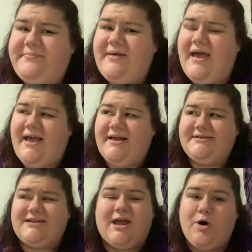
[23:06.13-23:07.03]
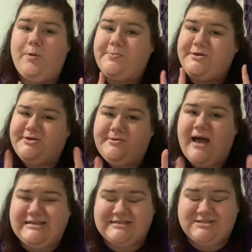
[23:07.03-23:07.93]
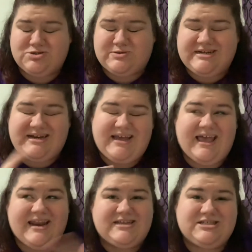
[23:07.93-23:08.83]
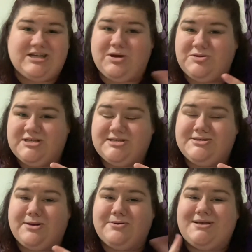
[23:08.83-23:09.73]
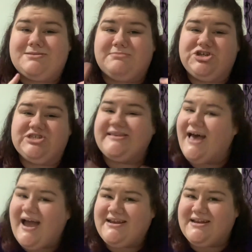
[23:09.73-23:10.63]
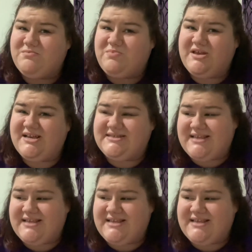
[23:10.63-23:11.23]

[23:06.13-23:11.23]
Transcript: And I hope you guys enjoyed getting to know this stone as much as I did, because